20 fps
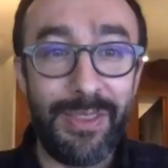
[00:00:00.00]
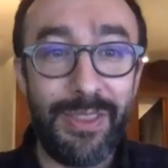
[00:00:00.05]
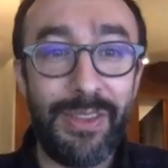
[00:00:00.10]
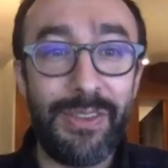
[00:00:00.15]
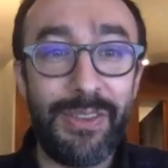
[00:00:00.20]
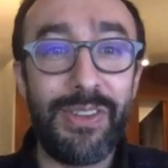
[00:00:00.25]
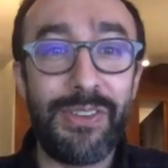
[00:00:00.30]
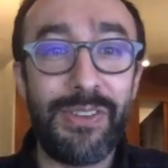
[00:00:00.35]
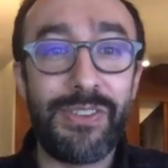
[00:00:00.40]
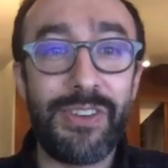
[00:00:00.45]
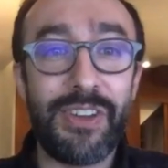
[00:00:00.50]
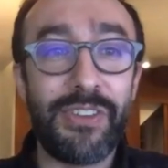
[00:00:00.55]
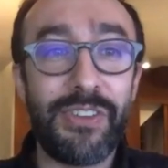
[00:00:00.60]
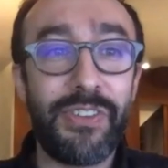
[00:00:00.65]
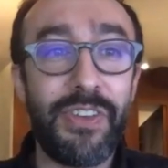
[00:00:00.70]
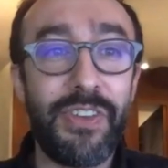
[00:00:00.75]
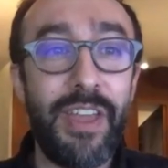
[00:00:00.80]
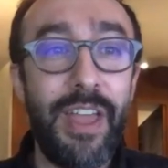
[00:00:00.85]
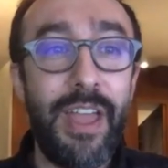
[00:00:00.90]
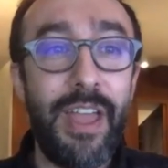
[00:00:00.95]
This is
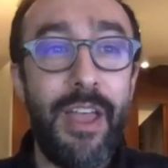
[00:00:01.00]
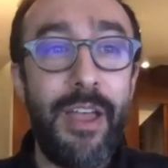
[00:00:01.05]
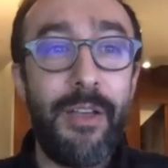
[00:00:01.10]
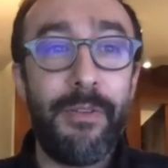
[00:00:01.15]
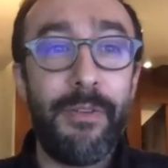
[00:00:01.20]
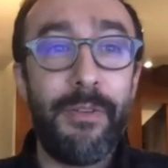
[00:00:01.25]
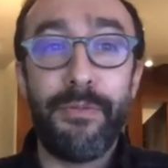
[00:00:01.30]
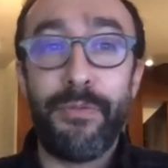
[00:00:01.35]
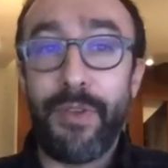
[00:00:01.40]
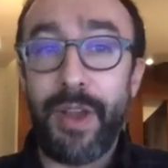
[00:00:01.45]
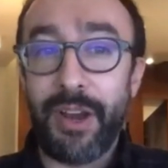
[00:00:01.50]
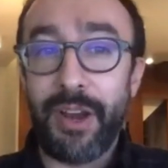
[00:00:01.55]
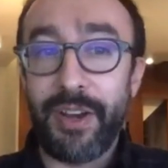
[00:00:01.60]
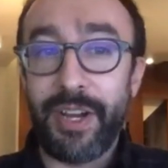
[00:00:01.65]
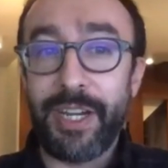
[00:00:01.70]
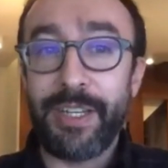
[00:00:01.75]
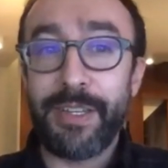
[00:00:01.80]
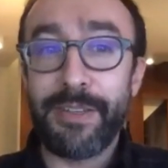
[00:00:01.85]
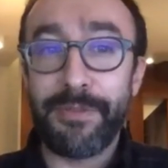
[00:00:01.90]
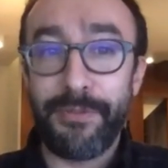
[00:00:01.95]
just
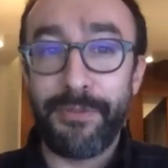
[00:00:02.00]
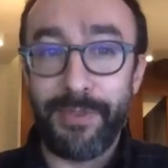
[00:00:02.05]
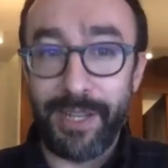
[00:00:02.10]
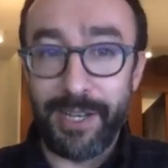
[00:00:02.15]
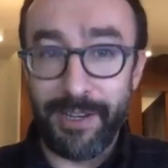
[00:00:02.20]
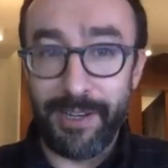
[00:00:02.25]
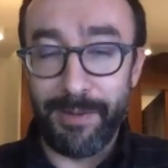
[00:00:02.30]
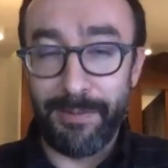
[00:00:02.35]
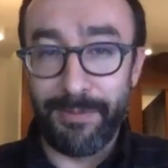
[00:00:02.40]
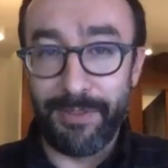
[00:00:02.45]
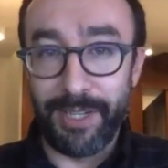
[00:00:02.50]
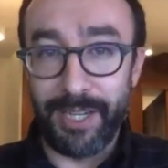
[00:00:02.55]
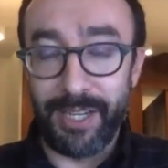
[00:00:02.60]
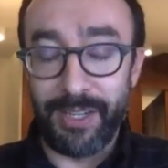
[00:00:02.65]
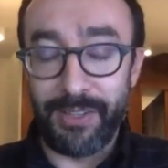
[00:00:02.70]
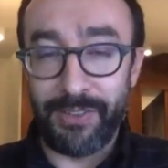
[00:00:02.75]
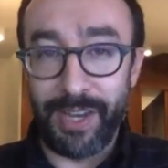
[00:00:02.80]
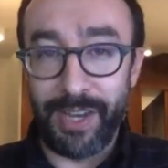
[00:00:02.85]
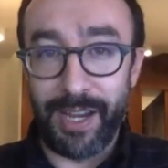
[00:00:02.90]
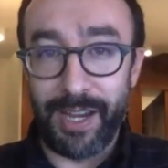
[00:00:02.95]
very definitively
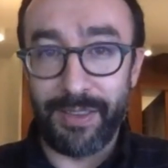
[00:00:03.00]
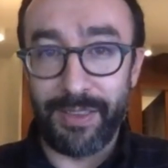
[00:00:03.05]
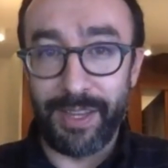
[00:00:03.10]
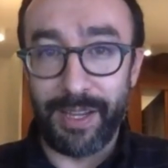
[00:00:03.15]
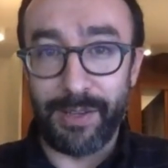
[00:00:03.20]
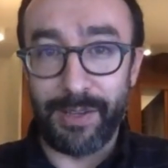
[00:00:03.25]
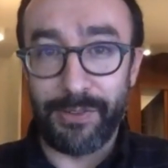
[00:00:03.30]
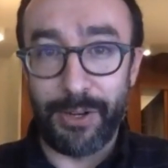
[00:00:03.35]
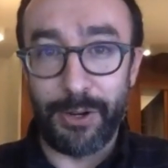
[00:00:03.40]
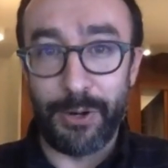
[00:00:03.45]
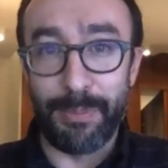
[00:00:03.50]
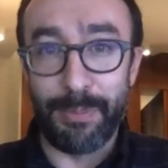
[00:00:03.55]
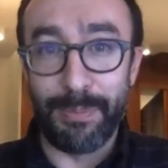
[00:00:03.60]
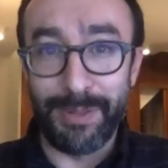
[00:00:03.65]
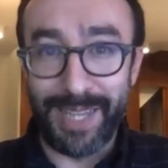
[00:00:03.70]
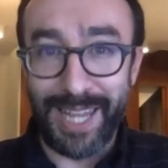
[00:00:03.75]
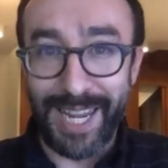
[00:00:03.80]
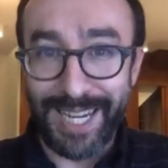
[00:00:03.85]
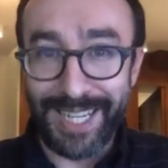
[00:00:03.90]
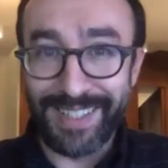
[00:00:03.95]
saying things that are
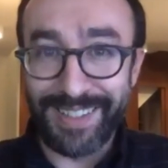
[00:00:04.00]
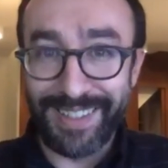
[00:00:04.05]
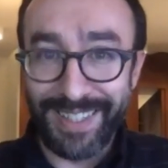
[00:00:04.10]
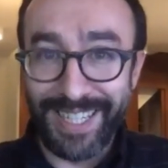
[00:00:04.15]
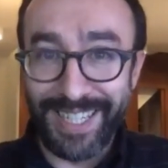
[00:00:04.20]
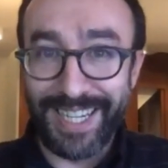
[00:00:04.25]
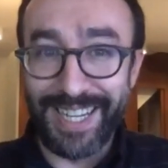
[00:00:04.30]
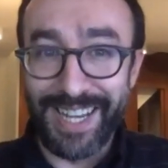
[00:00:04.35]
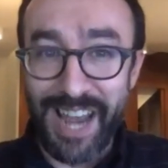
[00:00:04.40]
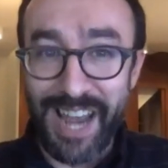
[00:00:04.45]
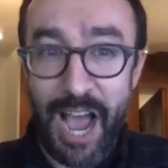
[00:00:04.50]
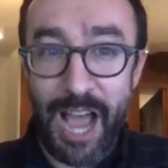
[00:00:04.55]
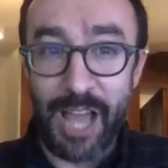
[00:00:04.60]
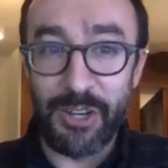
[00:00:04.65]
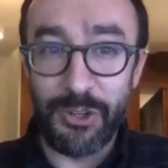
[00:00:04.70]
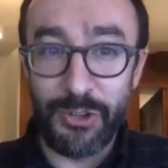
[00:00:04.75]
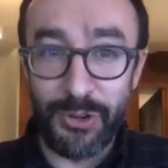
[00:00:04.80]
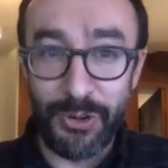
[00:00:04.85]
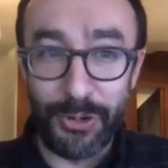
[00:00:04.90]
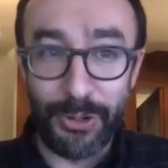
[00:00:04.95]
blatantly not
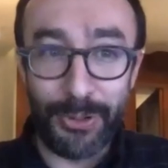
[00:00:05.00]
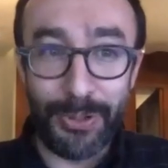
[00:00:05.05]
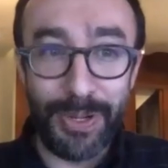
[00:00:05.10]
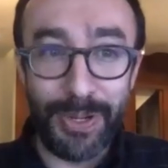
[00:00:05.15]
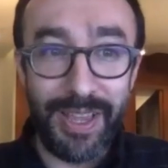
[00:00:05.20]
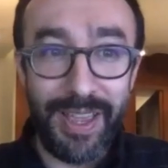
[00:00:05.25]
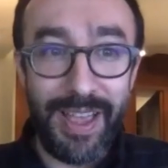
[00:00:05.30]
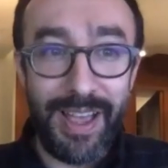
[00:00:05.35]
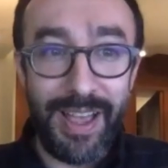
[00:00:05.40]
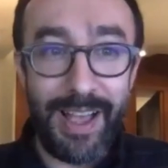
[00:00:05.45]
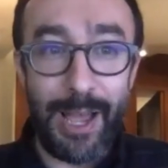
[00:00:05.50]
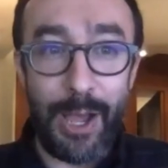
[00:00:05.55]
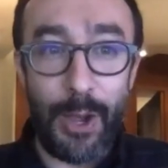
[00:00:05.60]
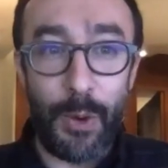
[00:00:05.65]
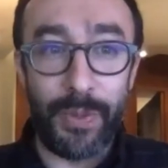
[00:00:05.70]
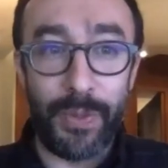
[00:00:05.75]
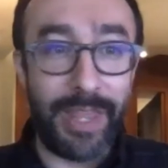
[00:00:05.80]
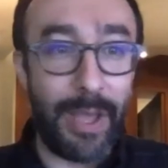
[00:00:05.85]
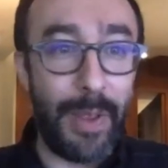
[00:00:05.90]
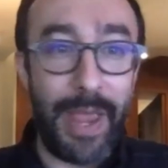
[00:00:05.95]
true uh,
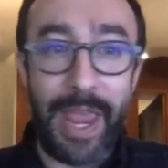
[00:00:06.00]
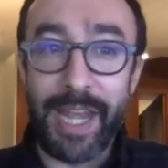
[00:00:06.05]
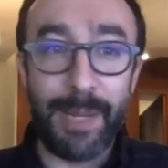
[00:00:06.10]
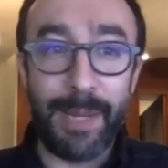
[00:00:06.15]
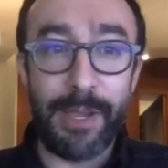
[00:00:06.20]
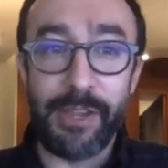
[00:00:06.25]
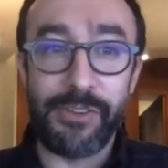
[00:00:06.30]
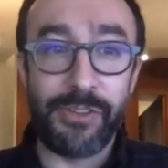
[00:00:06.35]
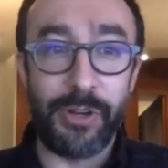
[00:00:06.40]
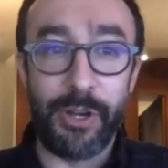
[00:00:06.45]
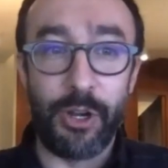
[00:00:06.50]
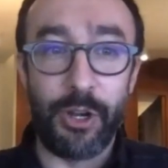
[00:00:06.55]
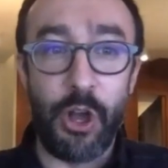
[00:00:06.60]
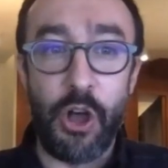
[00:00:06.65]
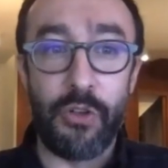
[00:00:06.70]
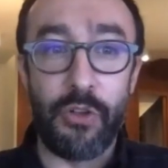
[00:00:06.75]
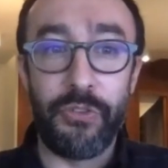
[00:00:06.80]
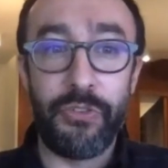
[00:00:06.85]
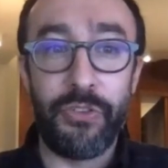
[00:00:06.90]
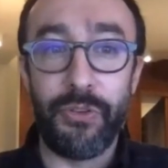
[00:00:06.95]
without any measure at
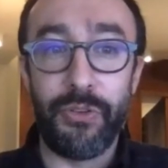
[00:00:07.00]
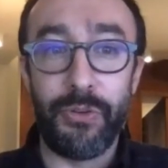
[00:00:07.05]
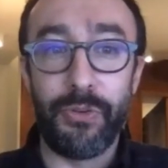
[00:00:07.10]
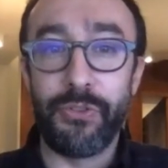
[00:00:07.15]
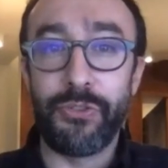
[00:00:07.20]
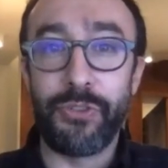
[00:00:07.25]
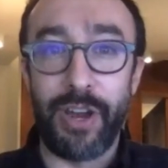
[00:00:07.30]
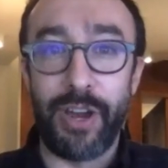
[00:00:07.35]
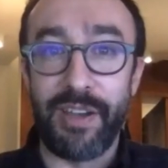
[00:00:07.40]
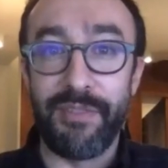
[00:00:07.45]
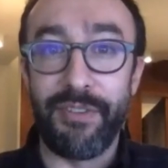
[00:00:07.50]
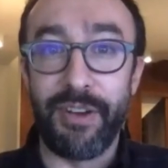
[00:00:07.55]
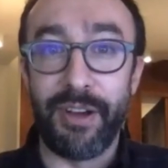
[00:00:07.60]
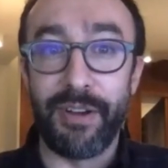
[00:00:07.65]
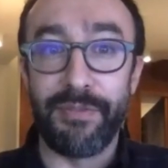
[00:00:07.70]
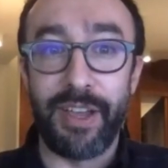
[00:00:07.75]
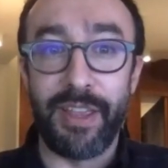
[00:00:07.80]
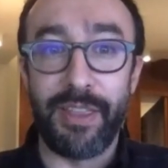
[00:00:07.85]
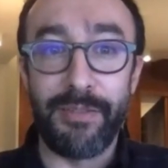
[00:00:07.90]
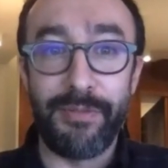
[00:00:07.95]
all to try to
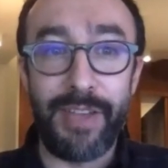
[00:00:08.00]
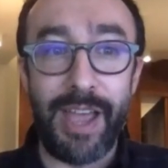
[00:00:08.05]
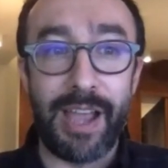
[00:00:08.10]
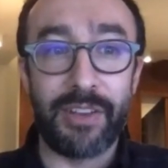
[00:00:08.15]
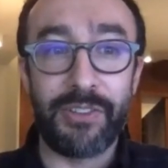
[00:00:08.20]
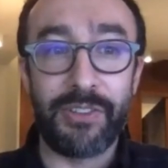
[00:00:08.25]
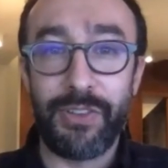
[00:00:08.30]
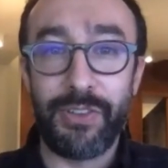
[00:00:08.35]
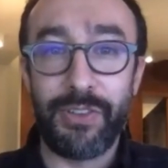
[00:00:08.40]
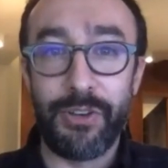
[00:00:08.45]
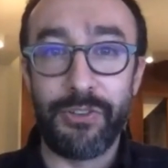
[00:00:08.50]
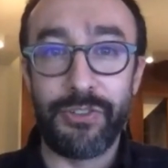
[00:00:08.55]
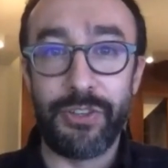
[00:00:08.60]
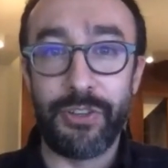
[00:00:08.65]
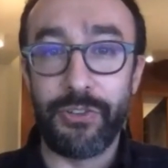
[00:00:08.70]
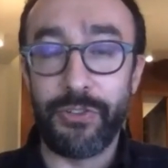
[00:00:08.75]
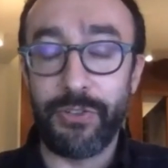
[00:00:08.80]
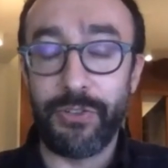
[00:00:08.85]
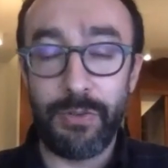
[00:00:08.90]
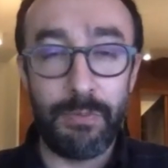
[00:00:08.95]
verify the facts. There's
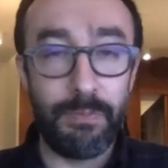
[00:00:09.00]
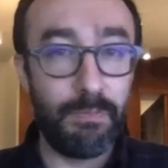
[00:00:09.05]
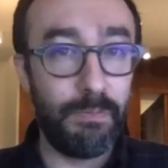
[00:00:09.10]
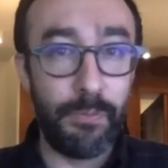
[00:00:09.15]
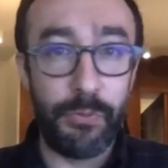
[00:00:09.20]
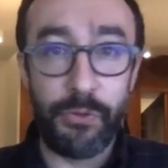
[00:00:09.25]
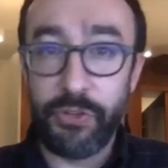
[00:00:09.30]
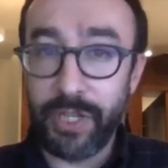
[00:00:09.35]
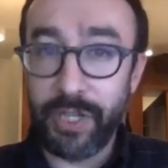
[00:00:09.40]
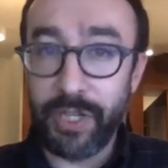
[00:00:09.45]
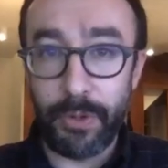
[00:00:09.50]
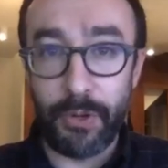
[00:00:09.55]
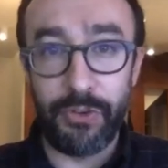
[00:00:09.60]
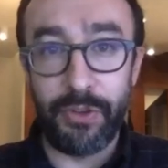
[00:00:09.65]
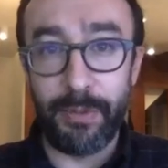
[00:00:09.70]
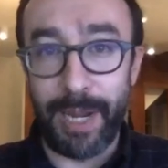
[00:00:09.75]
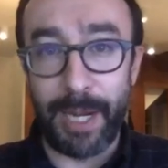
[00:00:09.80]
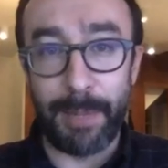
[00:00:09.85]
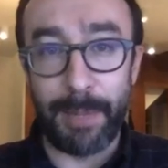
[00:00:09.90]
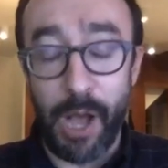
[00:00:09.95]
just zero
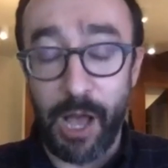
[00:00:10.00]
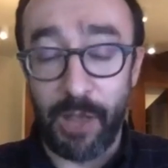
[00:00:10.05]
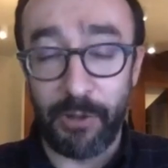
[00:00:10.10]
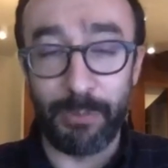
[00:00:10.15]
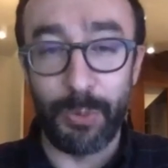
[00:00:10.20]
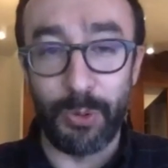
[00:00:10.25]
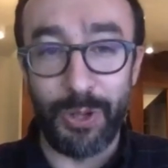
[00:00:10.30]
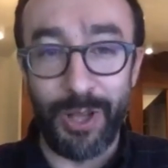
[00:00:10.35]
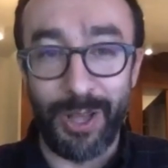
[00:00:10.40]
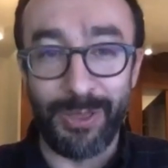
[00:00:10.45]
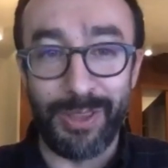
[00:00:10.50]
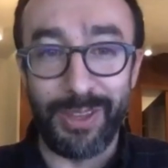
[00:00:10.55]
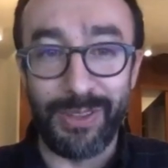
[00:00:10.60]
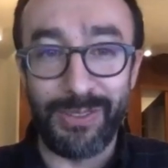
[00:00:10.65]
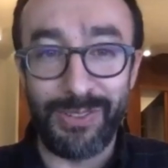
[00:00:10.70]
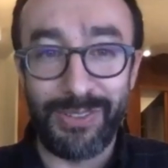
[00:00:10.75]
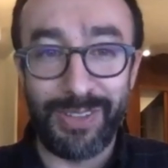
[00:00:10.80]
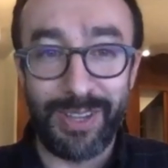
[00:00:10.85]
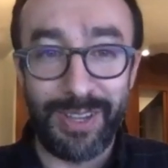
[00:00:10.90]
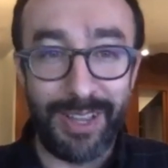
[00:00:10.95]
debate possible on
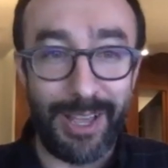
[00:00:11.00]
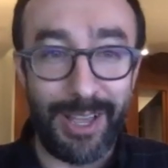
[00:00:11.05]
this.